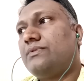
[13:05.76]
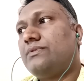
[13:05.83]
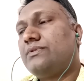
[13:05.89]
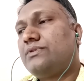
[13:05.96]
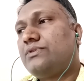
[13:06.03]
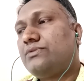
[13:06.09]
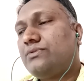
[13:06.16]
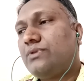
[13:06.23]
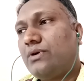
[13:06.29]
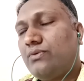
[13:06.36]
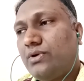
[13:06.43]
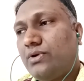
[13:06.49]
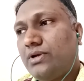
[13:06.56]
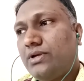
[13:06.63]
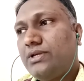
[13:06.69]
to
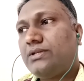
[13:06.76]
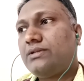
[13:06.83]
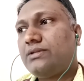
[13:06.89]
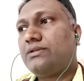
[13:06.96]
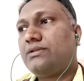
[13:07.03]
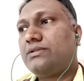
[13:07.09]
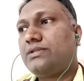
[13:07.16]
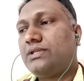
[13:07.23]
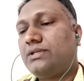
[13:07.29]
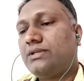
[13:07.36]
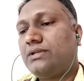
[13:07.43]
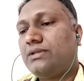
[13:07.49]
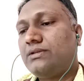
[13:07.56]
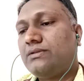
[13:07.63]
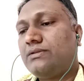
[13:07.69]
avoid,
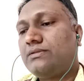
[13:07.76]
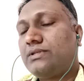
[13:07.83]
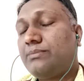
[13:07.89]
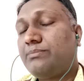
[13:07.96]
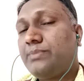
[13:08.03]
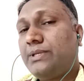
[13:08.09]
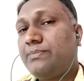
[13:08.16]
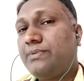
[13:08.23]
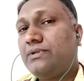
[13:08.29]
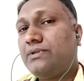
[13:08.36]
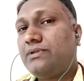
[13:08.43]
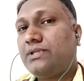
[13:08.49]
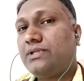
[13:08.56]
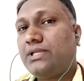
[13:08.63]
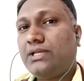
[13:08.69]
see, some people,
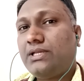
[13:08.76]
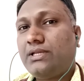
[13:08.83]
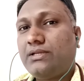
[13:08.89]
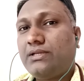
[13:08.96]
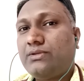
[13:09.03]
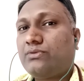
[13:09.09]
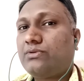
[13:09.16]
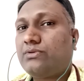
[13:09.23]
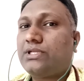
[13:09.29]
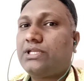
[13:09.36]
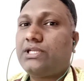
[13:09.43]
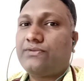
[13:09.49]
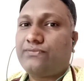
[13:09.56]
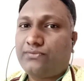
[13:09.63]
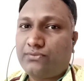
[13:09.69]
they don't
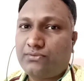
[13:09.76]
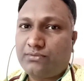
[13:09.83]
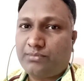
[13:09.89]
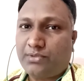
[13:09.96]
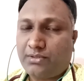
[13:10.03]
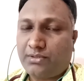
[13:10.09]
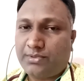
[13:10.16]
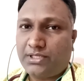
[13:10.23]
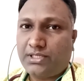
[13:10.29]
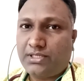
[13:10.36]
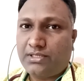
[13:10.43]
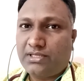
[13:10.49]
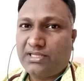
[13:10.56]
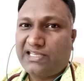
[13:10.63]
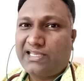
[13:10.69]
eat food
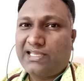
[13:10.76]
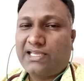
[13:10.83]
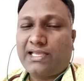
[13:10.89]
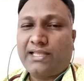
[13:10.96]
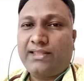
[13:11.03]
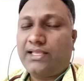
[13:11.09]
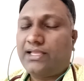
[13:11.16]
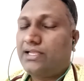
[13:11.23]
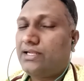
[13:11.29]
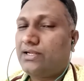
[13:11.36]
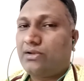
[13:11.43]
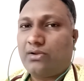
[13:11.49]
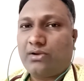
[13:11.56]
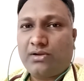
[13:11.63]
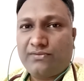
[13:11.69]
properly, and they eat a
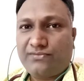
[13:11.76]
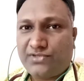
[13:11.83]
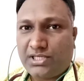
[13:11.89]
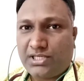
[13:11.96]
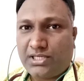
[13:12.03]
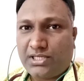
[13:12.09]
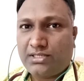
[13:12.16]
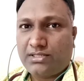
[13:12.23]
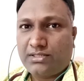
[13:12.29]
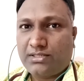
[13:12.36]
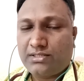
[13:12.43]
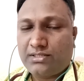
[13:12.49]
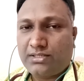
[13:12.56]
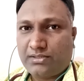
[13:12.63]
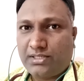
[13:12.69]
lot of junk.
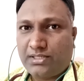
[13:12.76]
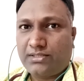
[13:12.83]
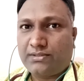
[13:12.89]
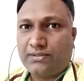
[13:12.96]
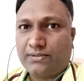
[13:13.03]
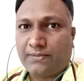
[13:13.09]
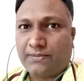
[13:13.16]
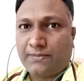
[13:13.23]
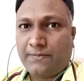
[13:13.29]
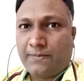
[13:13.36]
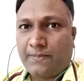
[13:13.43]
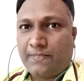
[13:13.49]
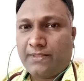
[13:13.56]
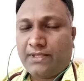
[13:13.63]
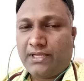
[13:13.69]
Okay,
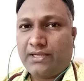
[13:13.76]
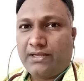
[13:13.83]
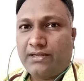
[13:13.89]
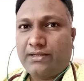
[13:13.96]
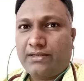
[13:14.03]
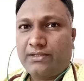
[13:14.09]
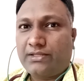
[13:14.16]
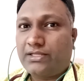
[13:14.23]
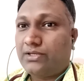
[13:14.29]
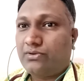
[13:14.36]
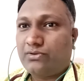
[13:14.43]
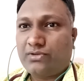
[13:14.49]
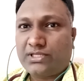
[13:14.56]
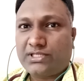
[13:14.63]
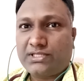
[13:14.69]
and they
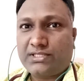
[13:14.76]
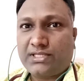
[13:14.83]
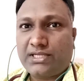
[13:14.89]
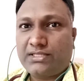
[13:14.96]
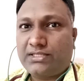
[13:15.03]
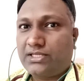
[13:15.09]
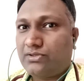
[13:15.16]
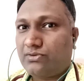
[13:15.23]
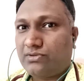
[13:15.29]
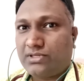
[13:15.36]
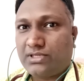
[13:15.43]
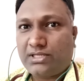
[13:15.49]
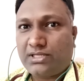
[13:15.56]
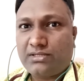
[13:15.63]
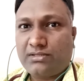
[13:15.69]
don't exercise, they don't
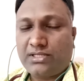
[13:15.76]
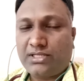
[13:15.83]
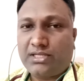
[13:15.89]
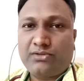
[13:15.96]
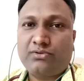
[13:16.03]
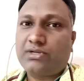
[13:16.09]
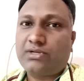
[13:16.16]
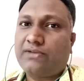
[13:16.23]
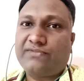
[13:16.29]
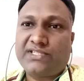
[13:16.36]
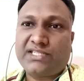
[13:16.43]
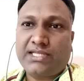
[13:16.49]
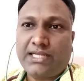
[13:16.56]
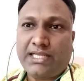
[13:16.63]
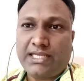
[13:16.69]
run, they don't have
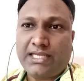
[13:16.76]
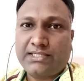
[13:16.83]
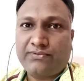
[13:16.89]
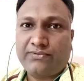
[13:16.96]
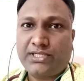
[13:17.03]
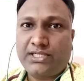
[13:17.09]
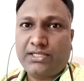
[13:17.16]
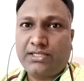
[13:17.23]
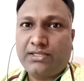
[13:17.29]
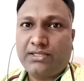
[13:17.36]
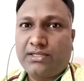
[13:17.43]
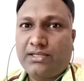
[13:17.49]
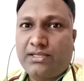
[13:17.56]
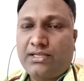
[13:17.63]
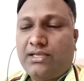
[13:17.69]
physical activity,
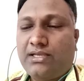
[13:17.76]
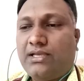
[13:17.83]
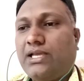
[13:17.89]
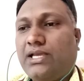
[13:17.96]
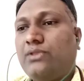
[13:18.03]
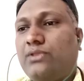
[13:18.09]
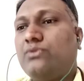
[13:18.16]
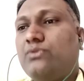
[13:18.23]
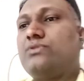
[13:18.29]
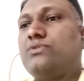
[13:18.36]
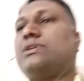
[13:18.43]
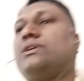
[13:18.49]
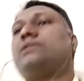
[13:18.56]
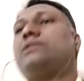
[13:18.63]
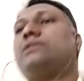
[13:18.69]
and those kind